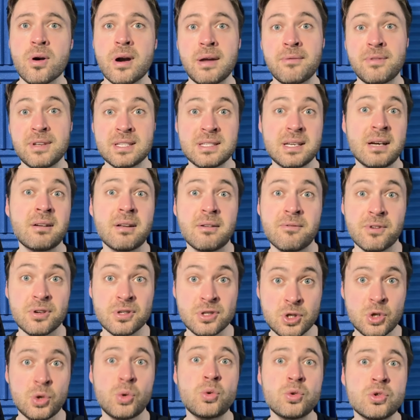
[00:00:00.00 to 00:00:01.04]
If it's selling for
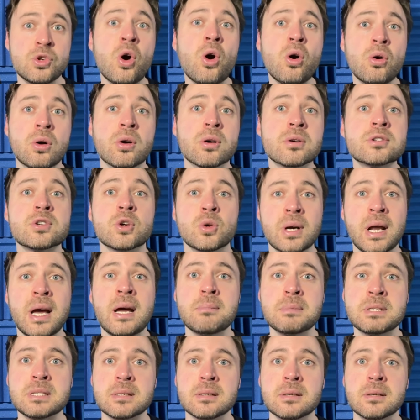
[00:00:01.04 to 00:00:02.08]
$2 on
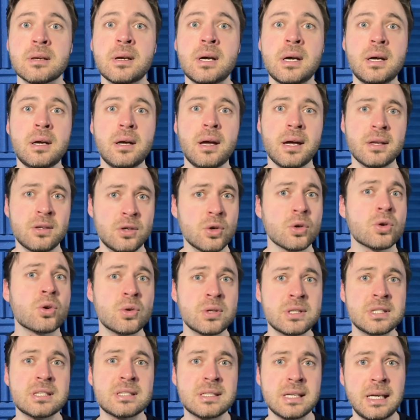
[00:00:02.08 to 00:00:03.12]
Amazon and you're
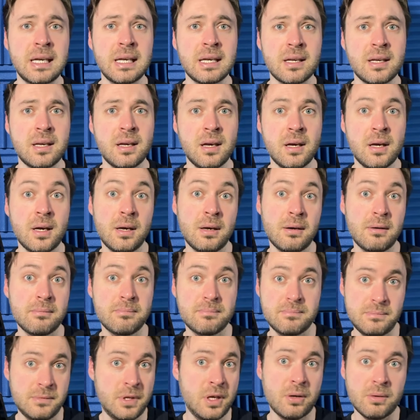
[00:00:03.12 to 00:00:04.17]
going to take,
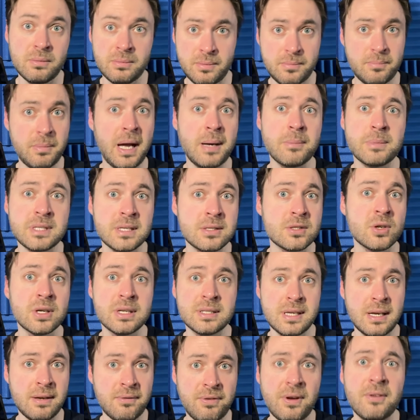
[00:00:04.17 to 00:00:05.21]
you know, Amazon's going to
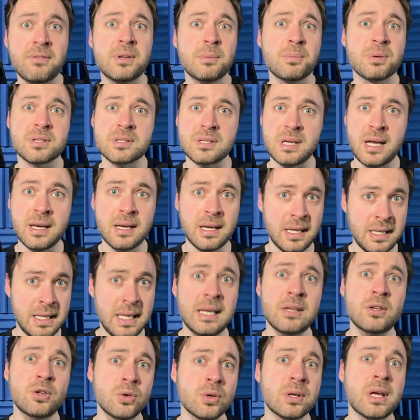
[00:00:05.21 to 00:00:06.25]
take 50% and
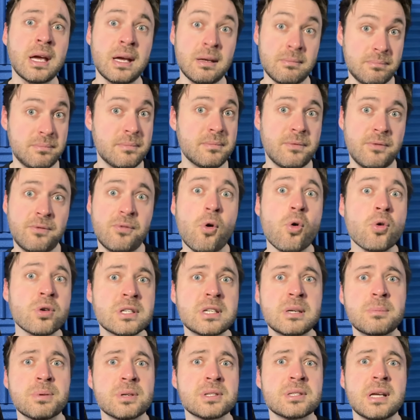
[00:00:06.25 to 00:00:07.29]
then you get
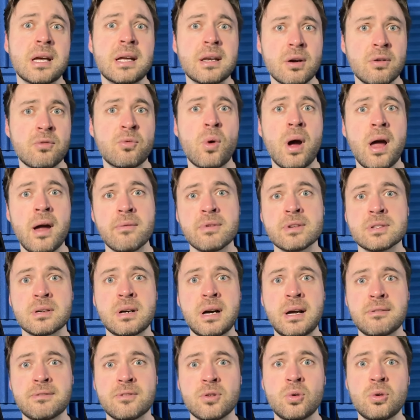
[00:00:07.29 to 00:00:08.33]
40% of whatever's
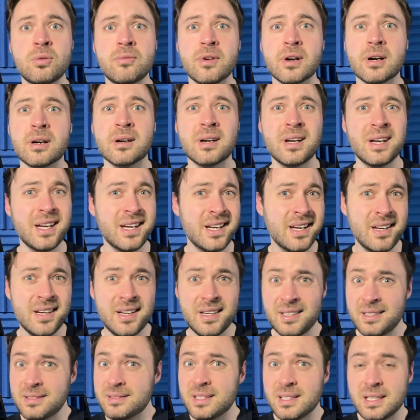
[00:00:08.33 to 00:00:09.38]
left over,
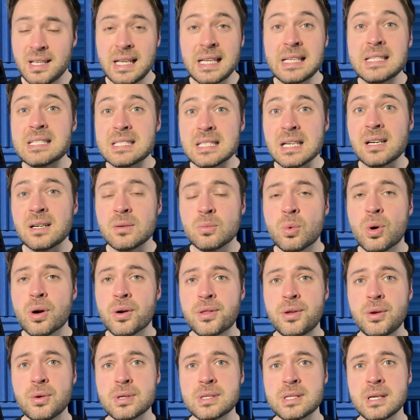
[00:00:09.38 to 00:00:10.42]
is that
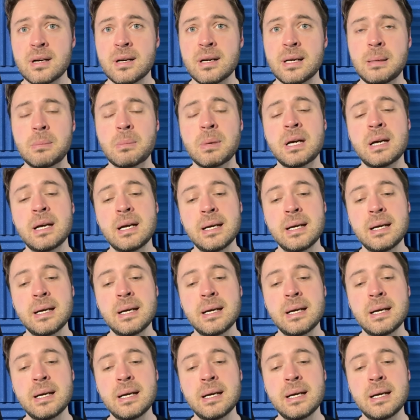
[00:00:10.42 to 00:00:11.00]
worth your time?